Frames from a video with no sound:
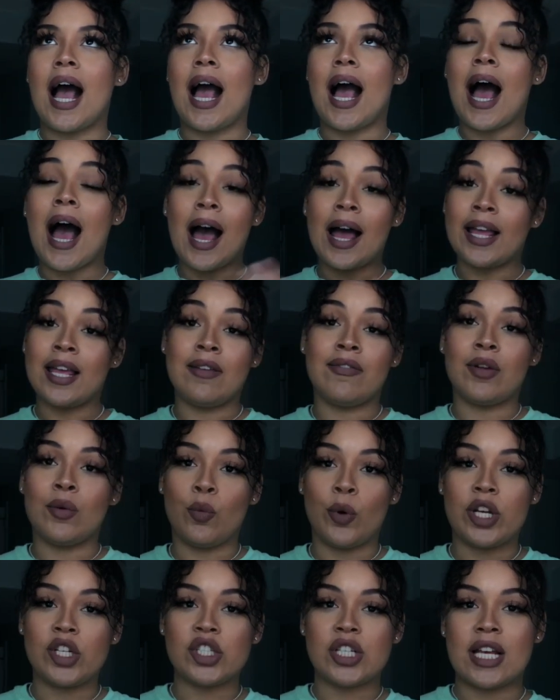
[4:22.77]
I even
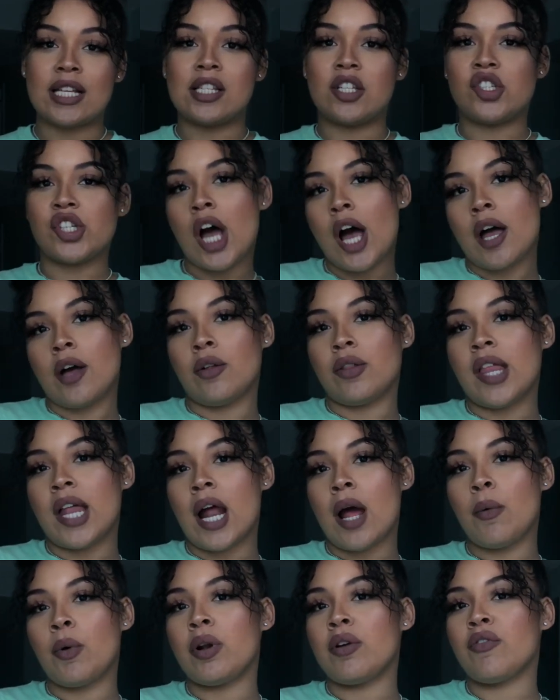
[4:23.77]
wished as a child that
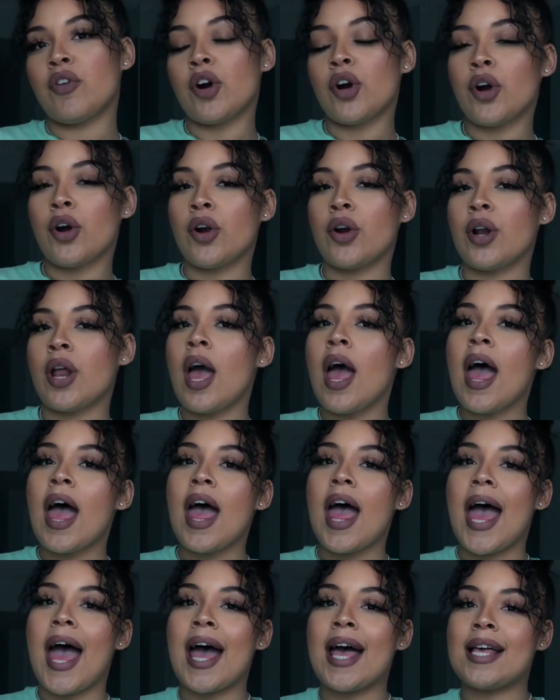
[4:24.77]
I would have heard,
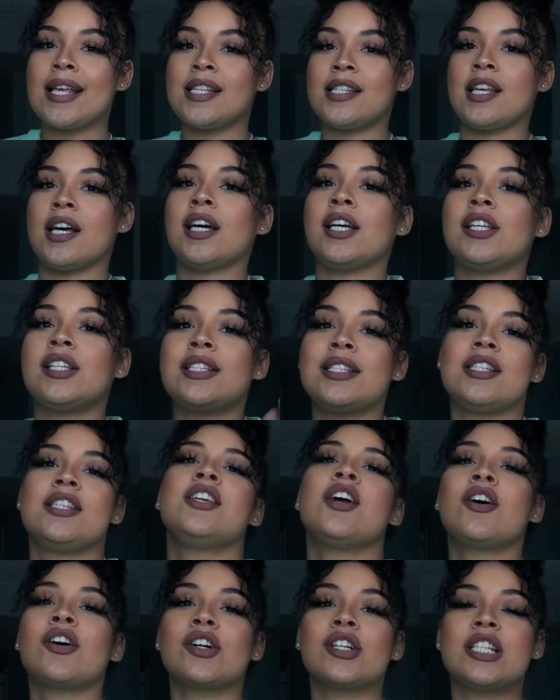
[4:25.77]
as a
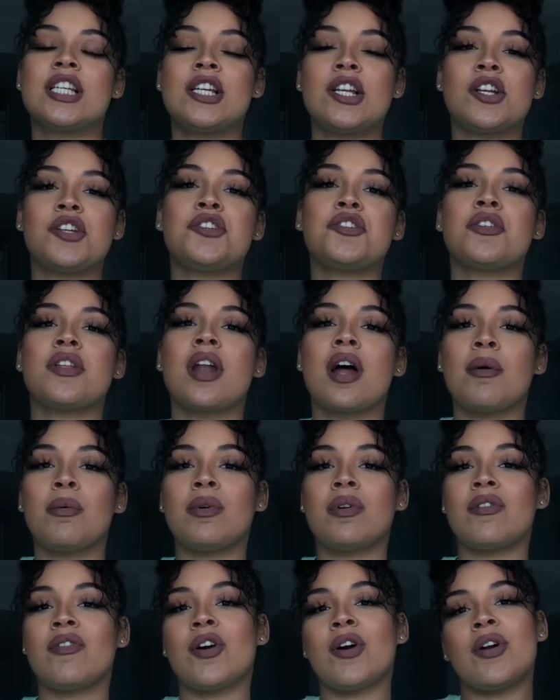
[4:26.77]
younger teenager that I would
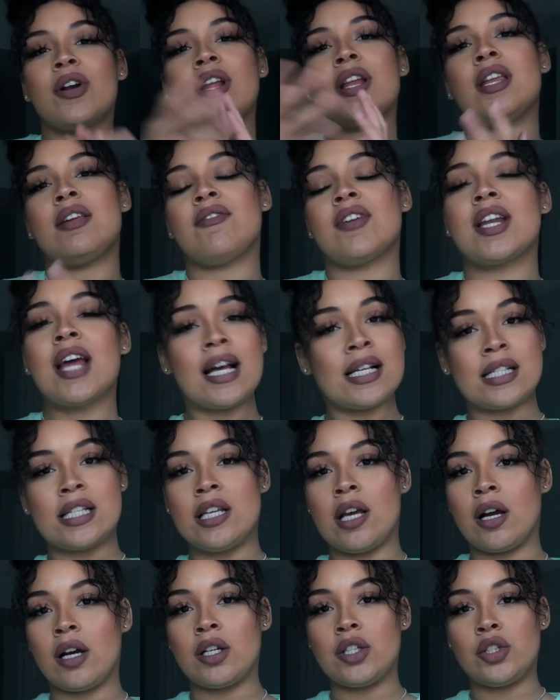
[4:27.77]
have heard, and even as a
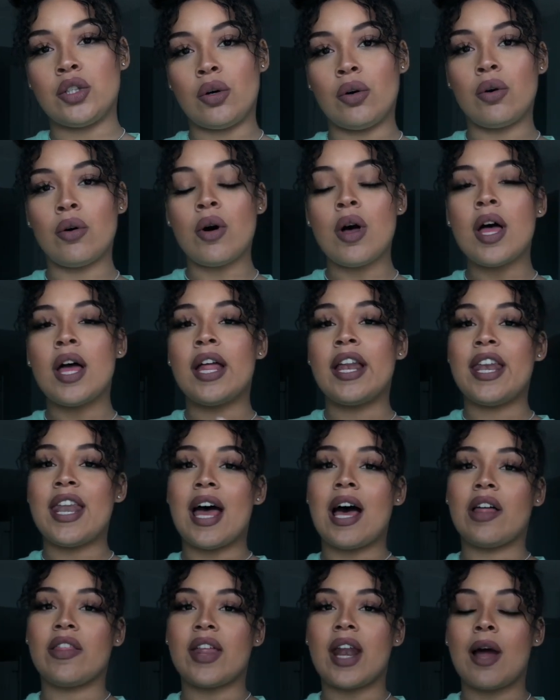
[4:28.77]
young adult
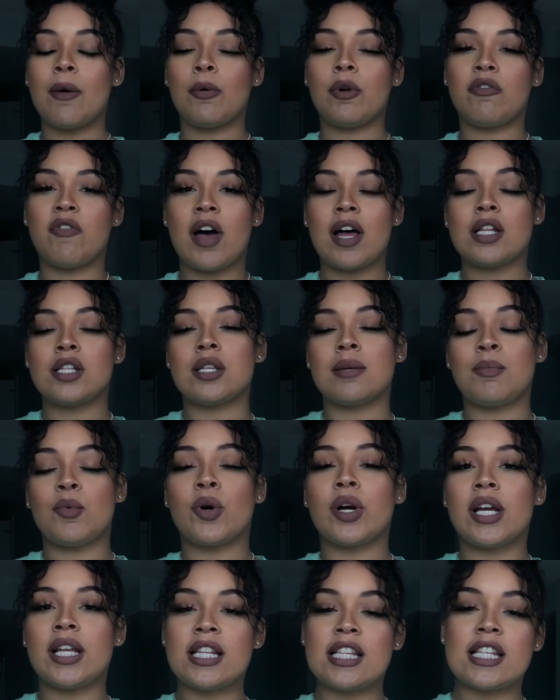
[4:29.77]
now that I would have had some
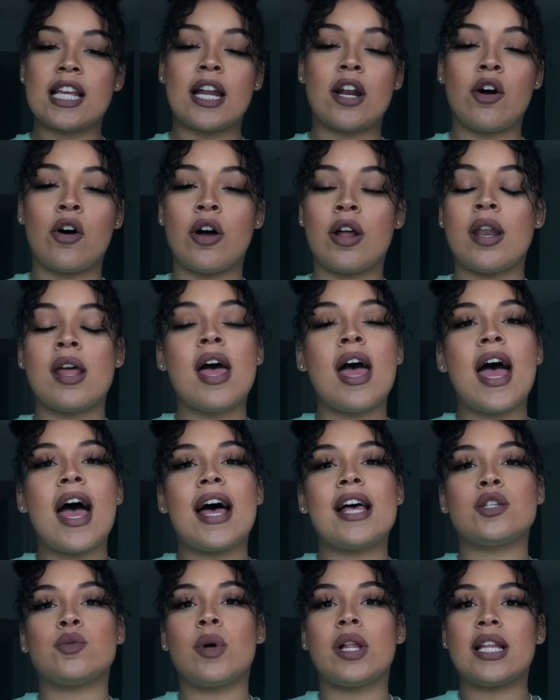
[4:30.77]
more insight on,
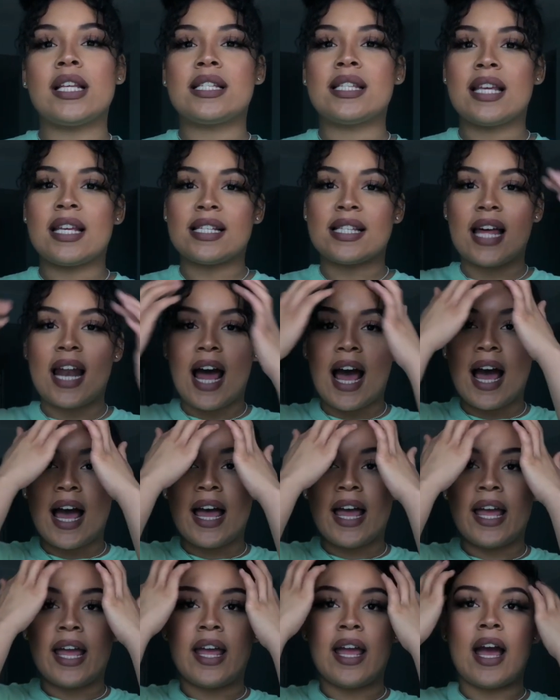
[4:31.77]
as well as things that
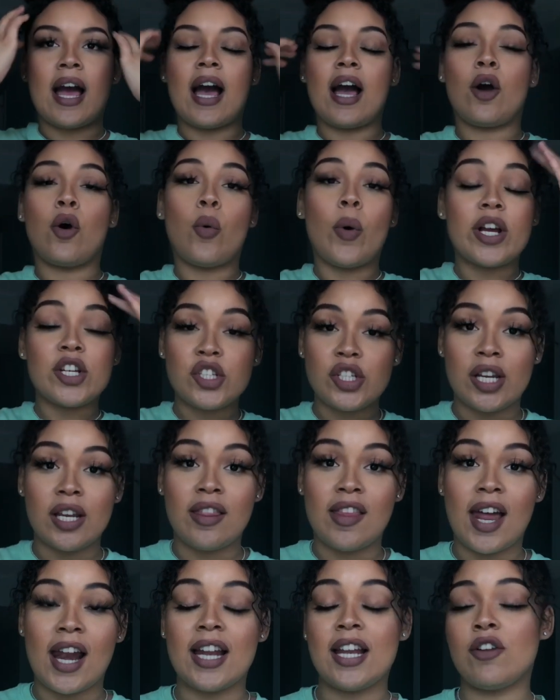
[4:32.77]
I
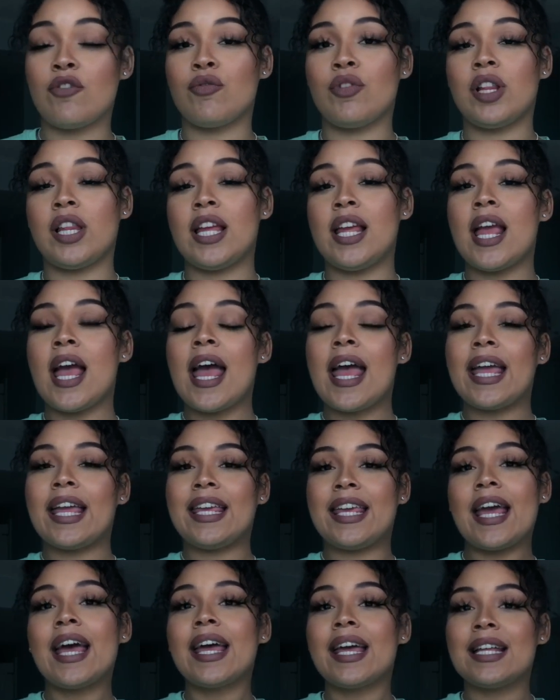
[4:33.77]
questioned that I didn't really
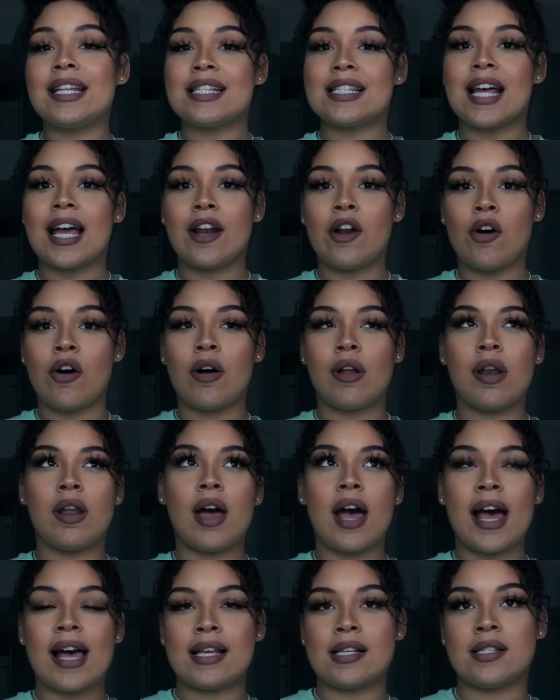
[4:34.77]
get insight on
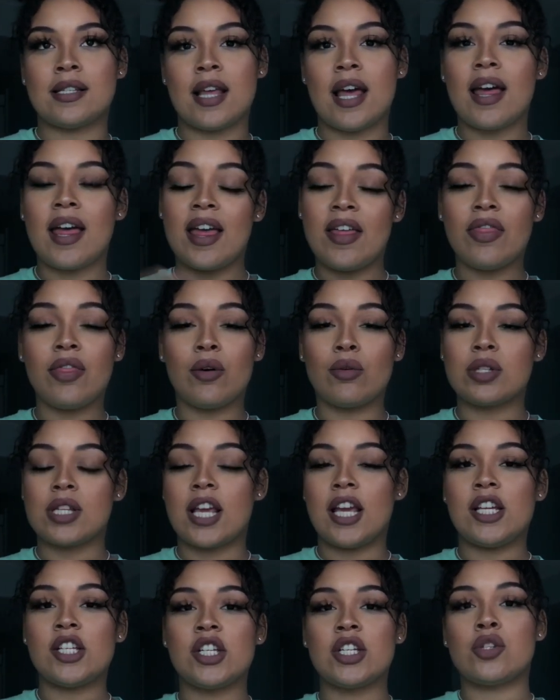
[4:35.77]
as in those
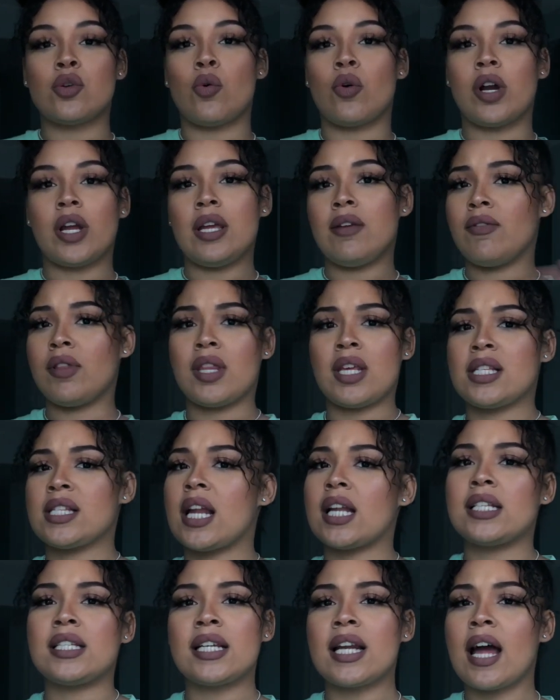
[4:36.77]
ages, or even things
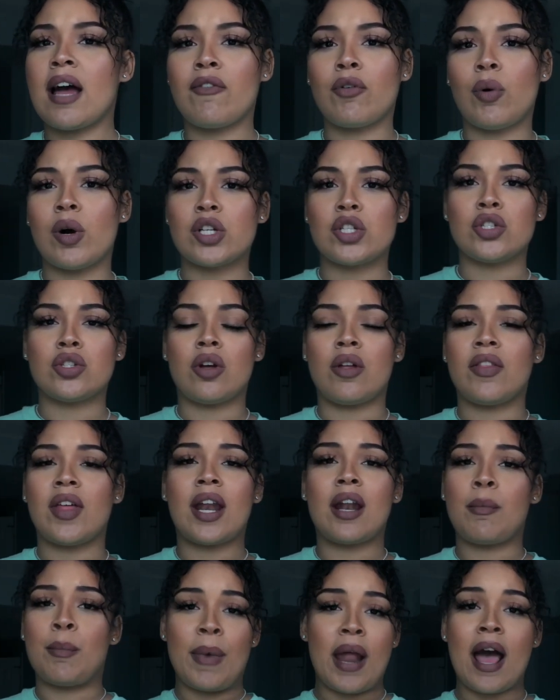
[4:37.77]
that I didn't have questions on that
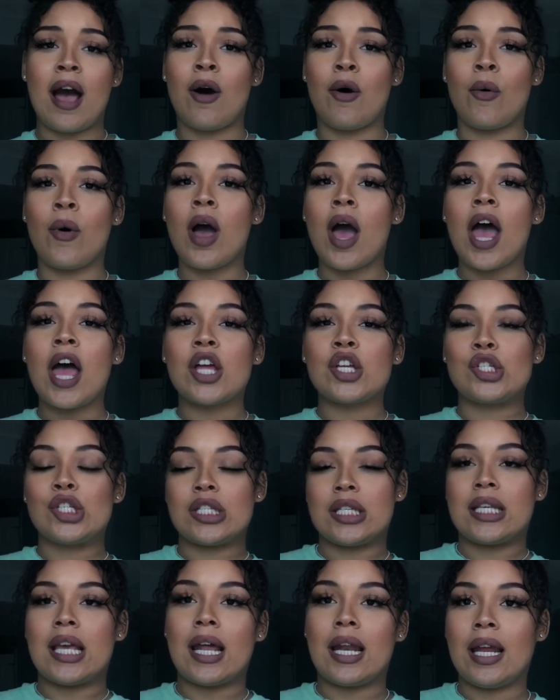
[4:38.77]
I'm now
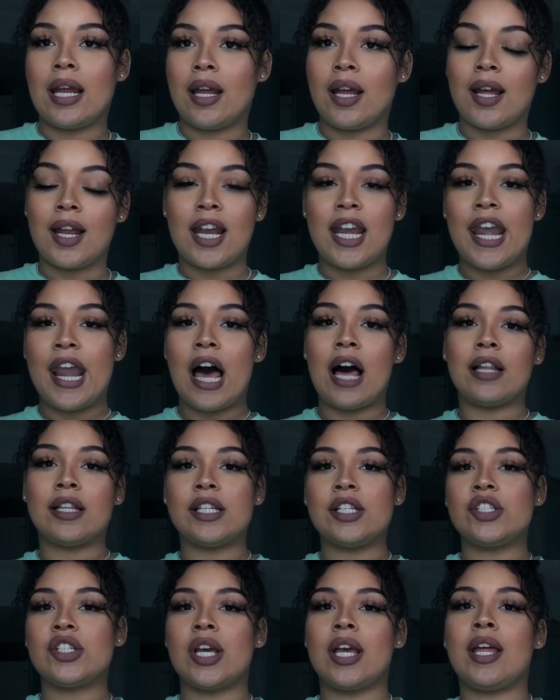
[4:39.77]
just getting
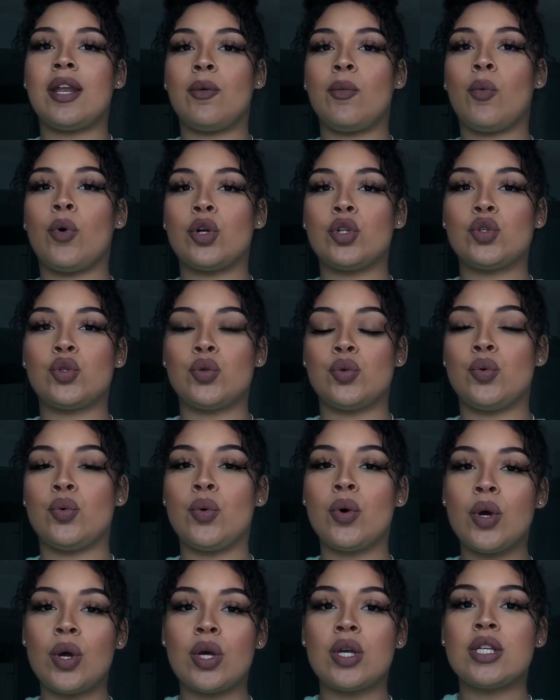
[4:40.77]
knowledge and want
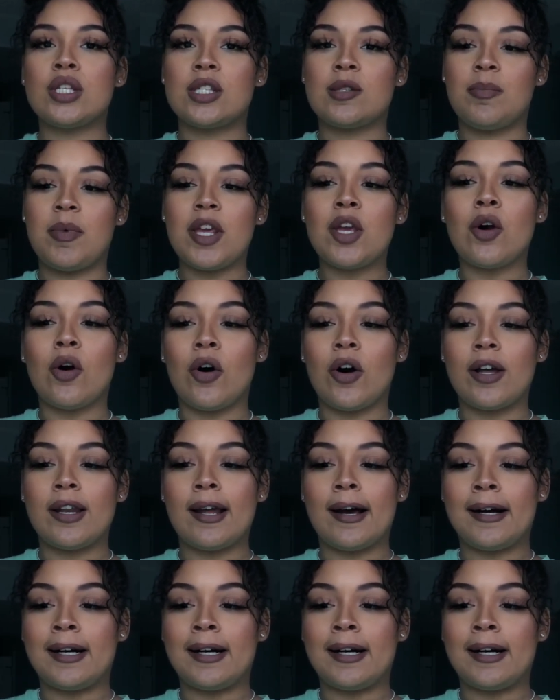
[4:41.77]
to speak on.